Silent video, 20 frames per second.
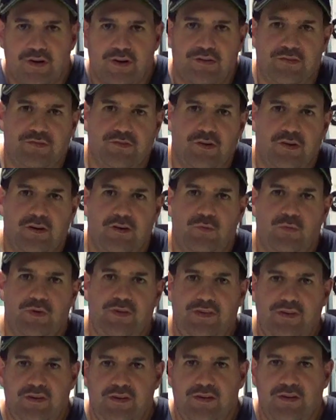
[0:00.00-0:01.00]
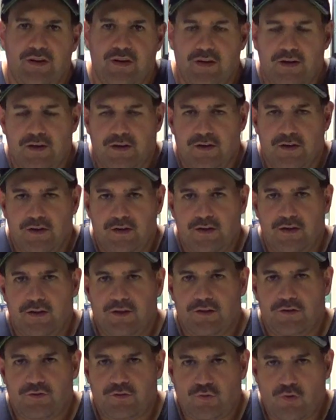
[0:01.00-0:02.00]
I started with the
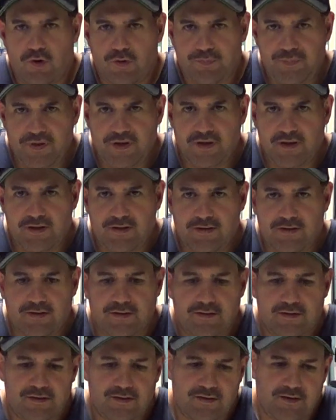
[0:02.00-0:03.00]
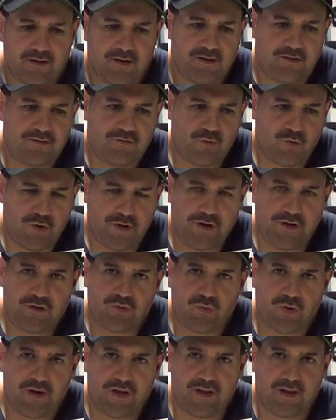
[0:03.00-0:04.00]
Scorpion
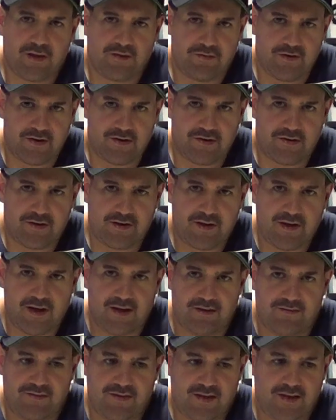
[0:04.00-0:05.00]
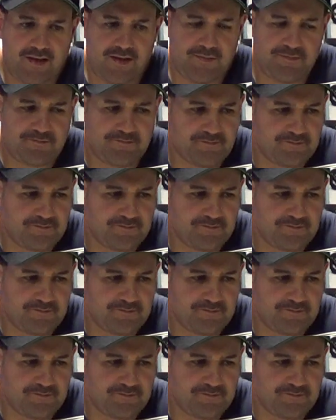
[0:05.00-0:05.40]
4020 1100 kV,